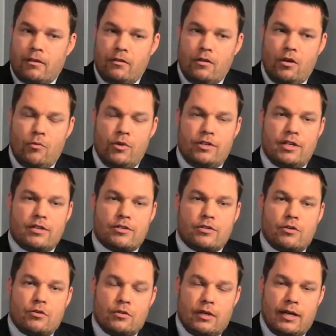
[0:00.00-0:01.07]
Uh, we think
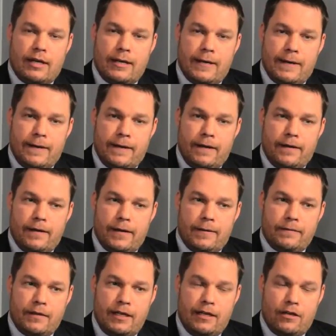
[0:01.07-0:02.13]
so. Uh,
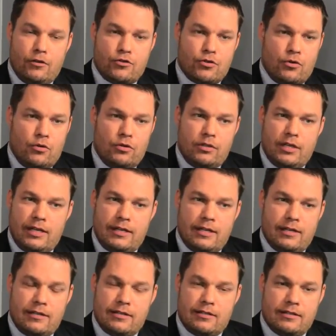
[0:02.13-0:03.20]
they control
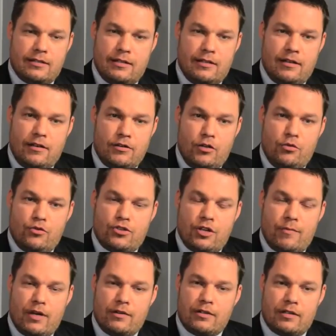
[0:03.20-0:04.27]
that it's a huge
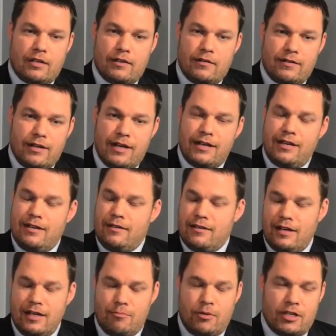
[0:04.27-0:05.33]
amount, uh, ninety,
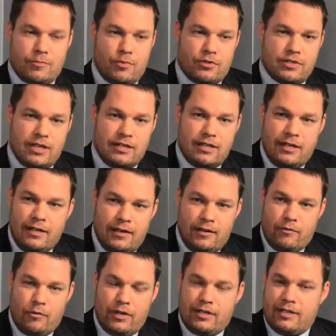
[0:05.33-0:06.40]
ninety plus percent,
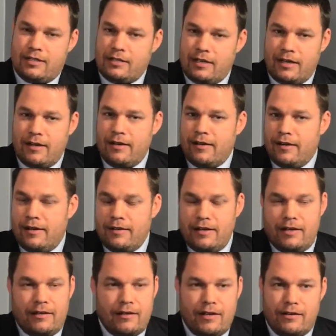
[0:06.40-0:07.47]
with, uh, in,
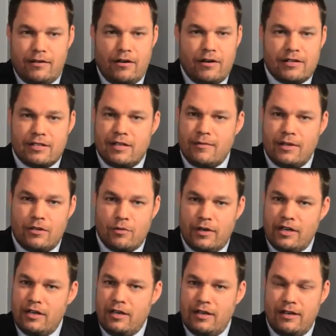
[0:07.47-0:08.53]
in, in our estimate,
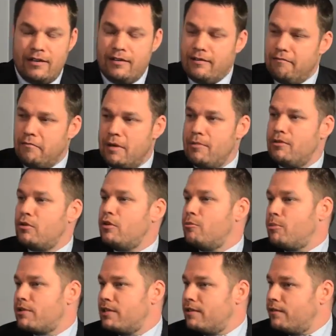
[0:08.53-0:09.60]
twenty, maybe
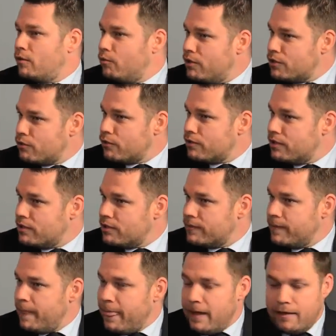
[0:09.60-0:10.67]
thirty percent of the resources.
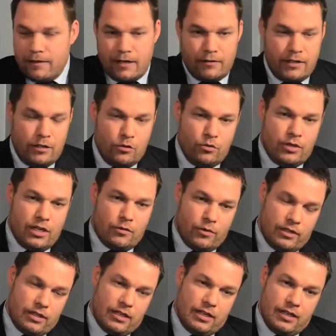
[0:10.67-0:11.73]
Now, they do that
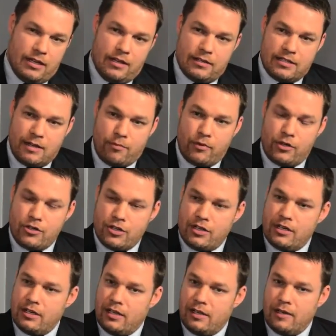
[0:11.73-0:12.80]
with the uh,
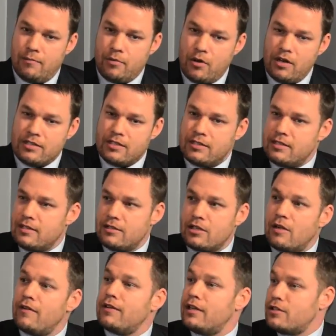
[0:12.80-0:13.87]
separation uh, process, uh,
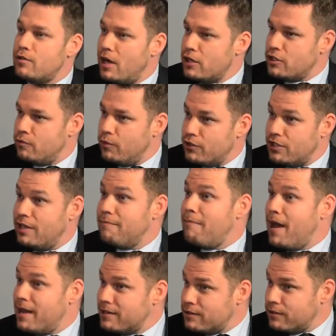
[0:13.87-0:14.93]
solvent extraction, which they
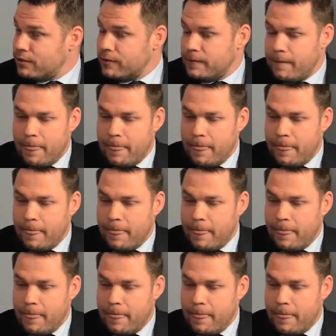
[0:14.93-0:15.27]
master,